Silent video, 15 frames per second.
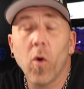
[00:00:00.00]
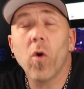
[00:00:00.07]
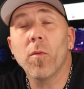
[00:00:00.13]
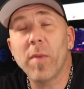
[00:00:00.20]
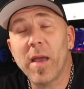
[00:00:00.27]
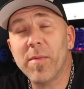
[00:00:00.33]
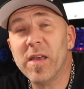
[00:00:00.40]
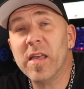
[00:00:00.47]
or
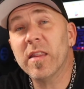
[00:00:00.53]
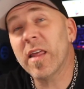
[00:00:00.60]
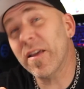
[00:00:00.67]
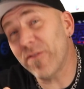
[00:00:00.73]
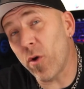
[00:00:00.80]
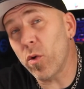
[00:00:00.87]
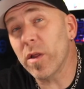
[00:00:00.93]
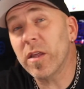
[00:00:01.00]
maybe
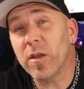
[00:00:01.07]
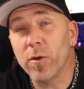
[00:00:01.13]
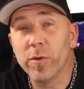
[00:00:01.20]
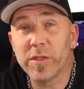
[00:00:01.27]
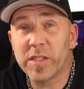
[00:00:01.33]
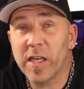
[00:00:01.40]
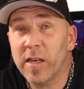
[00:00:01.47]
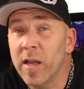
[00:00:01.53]
they've only
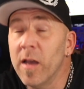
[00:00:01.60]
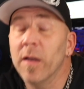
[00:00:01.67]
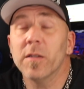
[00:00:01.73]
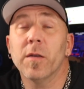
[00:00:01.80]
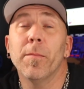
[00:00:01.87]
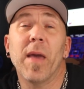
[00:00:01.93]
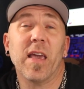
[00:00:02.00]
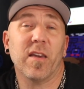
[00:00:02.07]
used it
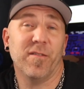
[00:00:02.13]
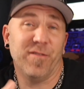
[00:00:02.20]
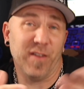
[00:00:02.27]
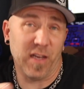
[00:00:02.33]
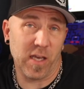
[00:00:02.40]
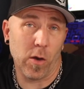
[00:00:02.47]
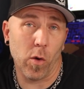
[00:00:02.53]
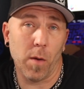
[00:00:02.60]
to make a
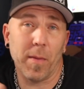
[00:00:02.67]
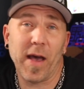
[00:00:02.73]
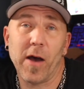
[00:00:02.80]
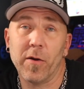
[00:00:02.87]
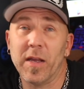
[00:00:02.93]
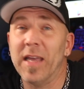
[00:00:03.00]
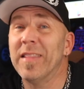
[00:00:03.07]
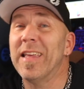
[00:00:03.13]
video
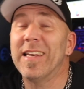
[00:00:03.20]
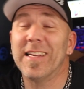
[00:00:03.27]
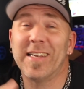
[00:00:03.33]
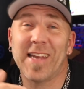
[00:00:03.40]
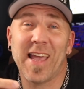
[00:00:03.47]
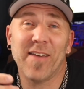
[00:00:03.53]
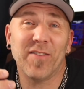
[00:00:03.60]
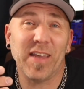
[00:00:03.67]
about and they didn't
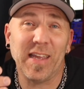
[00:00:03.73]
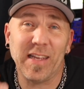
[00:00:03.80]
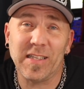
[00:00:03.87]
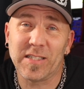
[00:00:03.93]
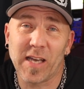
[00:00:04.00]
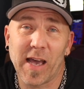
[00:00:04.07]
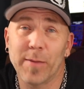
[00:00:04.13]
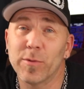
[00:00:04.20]
have any
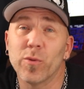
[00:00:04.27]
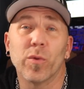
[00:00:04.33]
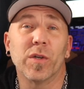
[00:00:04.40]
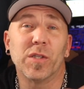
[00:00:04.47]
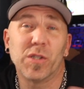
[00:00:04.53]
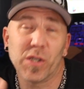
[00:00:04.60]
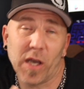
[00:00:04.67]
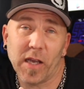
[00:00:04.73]
time to
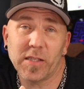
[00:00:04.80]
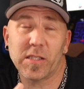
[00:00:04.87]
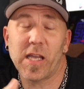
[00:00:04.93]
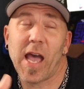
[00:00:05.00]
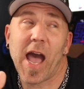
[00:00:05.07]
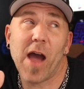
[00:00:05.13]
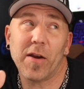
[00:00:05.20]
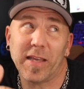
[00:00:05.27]
adjust to
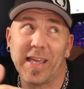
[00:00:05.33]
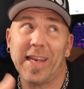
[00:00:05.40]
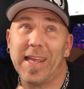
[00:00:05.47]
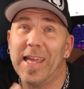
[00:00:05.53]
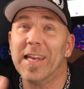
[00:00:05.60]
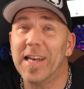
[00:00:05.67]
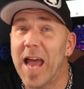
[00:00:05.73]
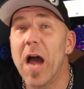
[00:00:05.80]
how to get
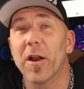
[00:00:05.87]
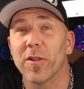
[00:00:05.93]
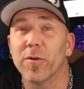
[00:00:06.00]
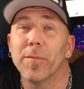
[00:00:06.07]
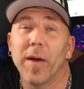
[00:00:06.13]
in and out of their